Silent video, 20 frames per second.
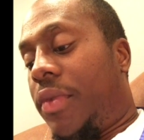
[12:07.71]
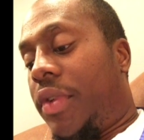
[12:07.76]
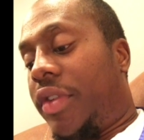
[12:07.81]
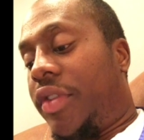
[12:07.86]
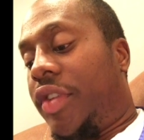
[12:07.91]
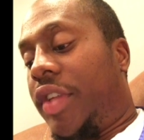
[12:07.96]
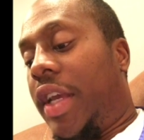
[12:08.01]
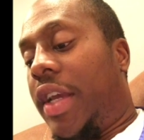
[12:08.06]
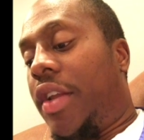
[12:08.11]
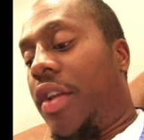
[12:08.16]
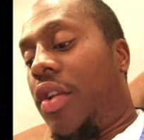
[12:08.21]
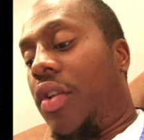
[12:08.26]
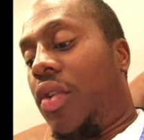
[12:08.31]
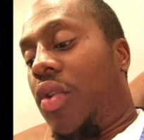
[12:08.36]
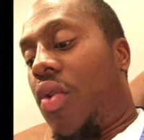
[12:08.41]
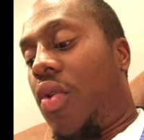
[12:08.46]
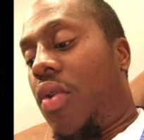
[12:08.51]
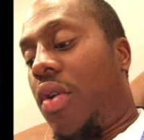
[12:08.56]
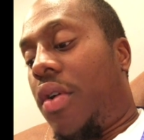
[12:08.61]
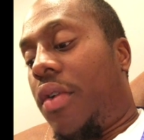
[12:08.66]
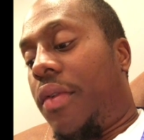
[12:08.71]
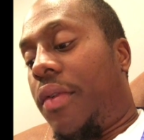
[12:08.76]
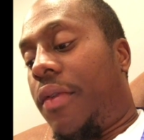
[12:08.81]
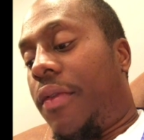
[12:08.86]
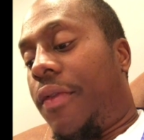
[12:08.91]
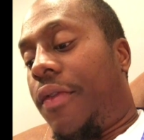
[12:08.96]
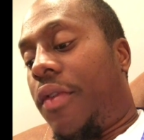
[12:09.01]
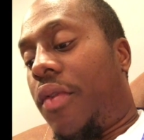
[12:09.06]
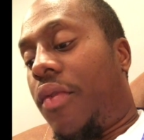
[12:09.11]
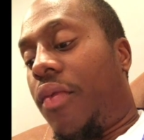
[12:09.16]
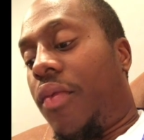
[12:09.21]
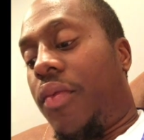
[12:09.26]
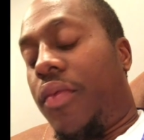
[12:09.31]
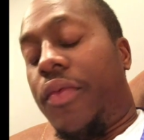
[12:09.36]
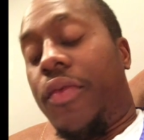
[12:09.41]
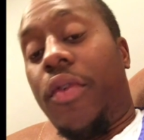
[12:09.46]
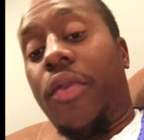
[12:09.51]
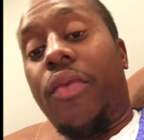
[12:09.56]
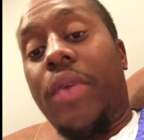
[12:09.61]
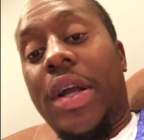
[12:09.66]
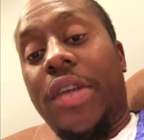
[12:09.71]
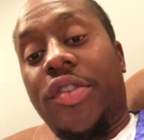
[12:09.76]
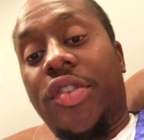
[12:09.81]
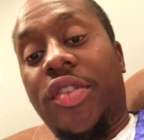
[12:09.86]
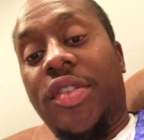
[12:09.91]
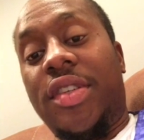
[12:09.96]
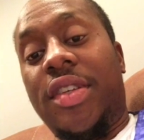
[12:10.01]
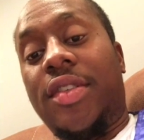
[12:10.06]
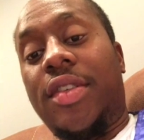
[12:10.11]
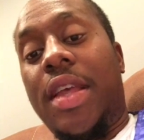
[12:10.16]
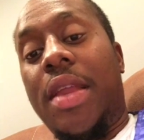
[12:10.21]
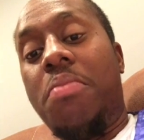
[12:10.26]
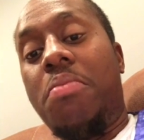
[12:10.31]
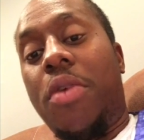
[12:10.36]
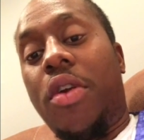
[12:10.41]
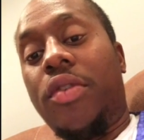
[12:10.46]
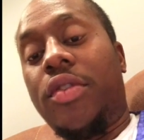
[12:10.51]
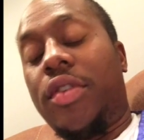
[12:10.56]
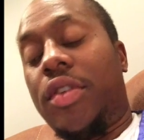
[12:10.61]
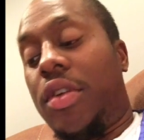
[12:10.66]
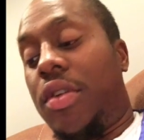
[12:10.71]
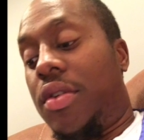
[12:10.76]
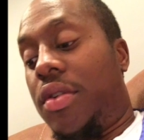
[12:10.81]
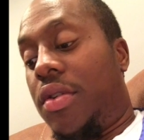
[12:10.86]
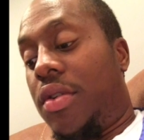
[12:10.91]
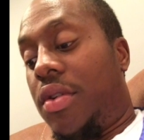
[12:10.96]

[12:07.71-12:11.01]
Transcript: seeking the Lord for, for righteousness and mercy.